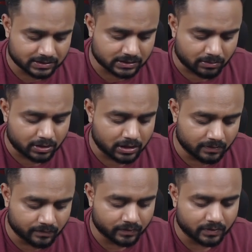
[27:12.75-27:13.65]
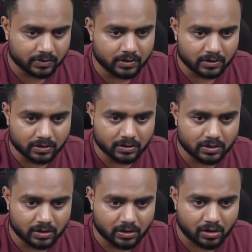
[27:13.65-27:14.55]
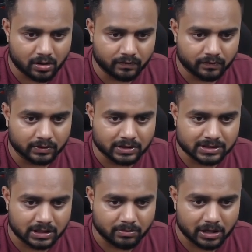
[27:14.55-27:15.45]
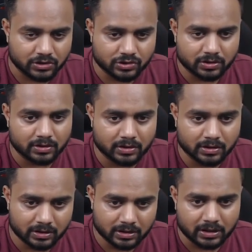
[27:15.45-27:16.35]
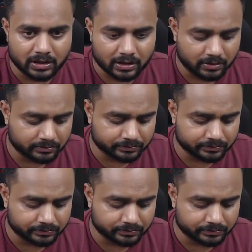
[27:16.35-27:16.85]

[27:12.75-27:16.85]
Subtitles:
summary of this image in